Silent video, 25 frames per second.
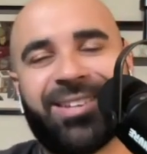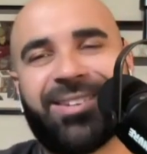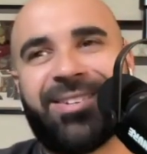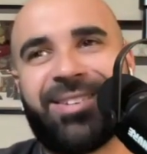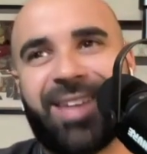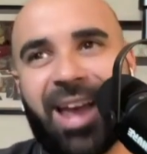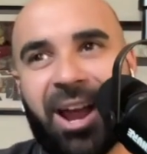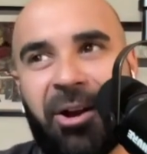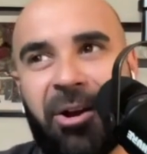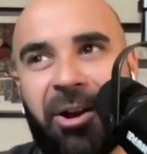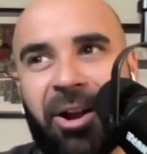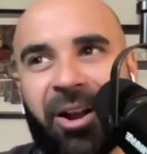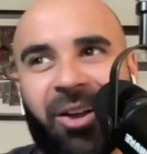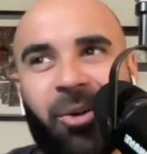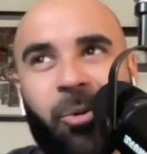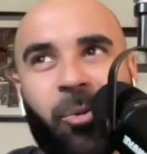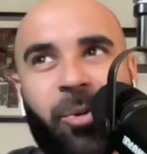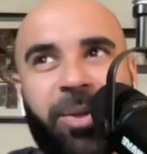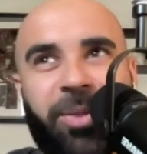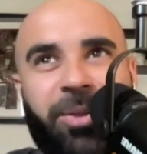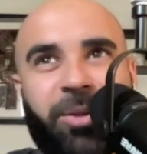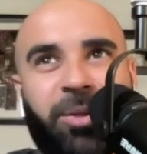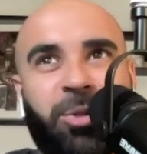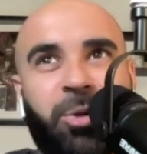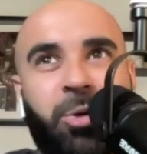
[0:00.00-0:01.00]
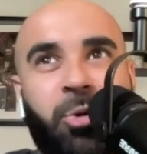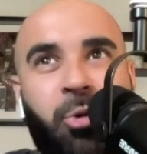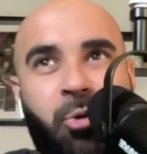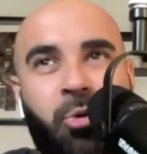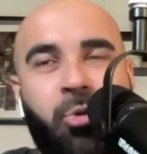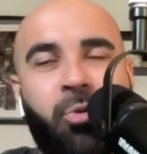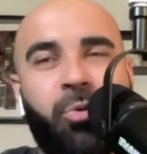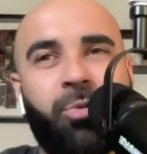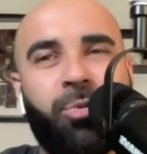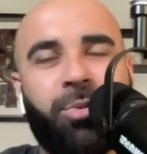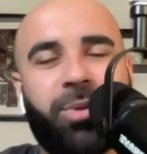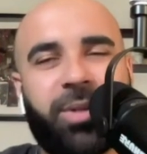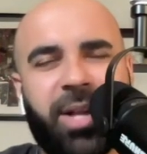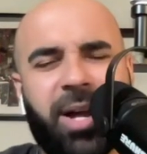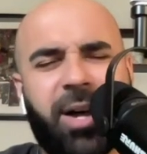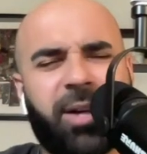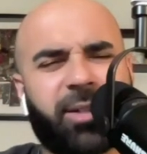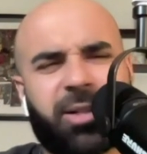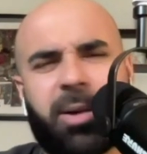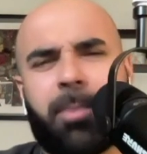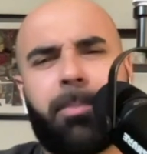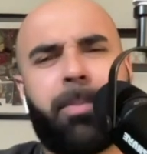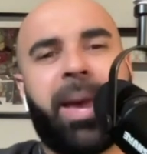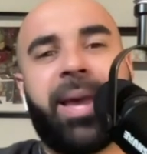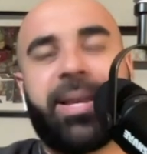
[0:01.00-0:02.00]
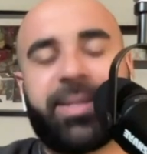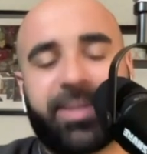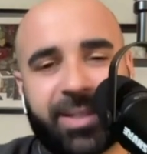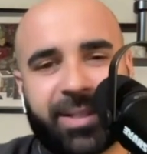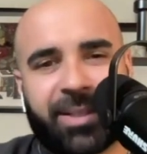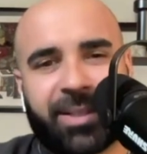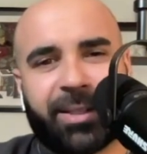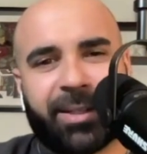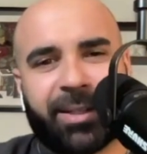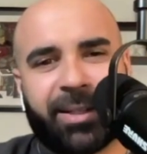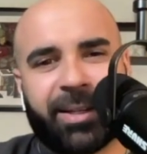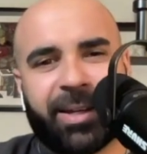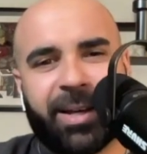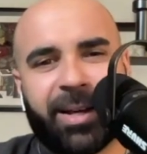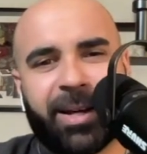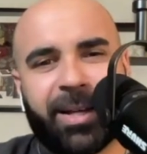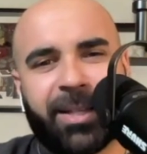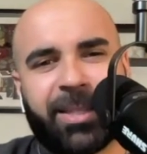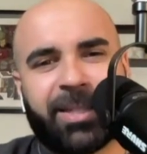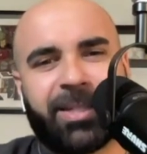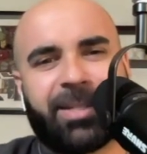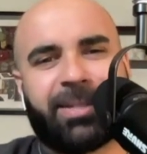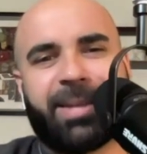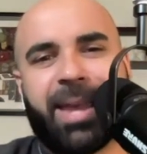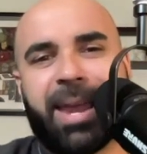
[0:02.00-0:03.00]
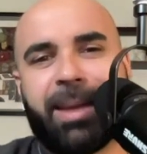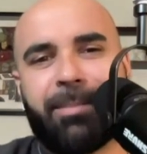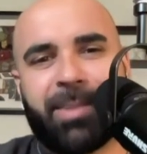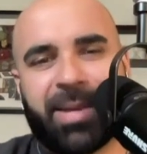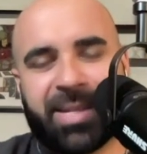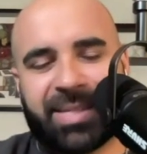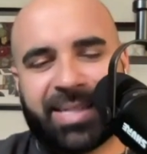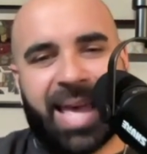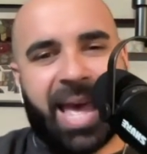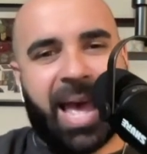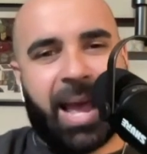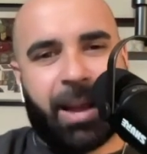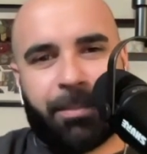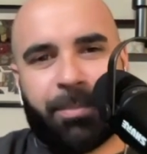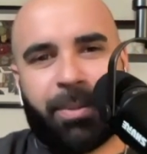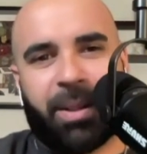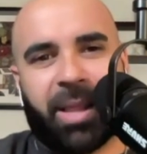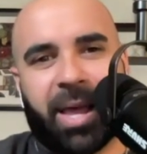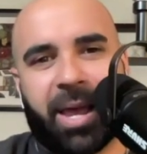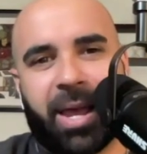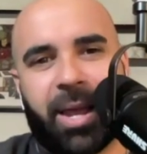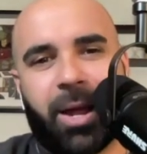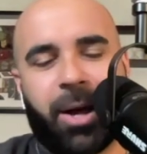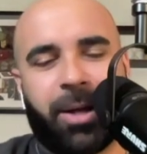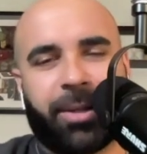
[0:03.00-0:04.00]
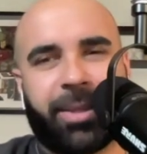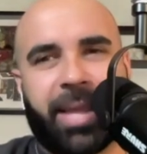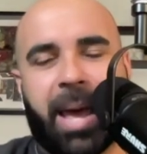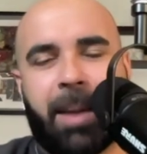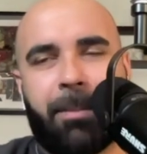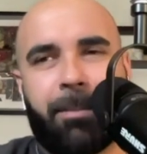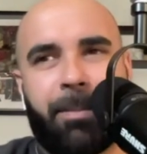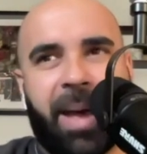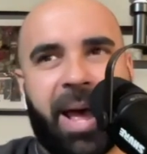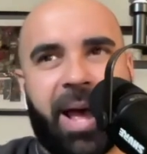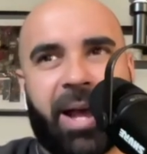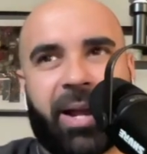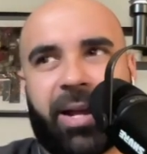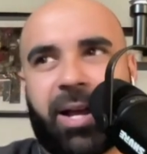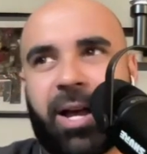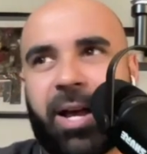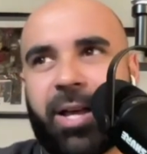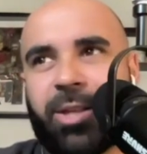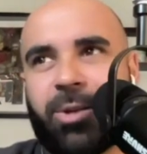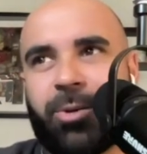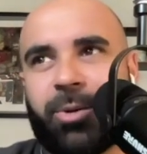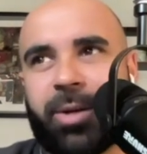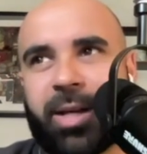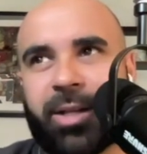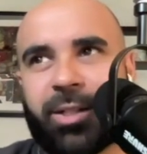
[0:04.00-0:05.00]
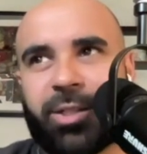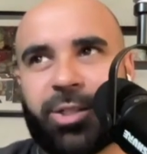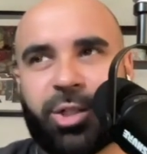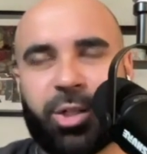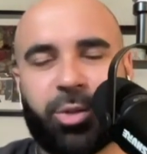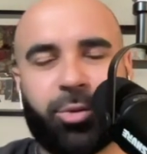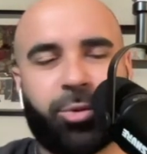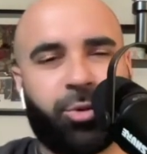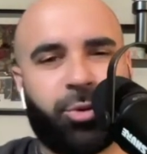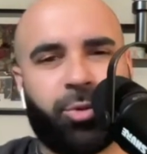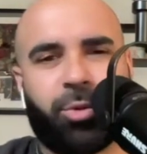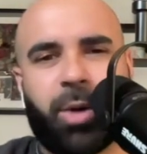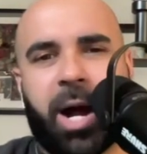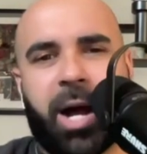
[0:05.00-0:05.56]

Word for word: Derrick with 2 dunks on basically the same exact play on that back cut. You got Drew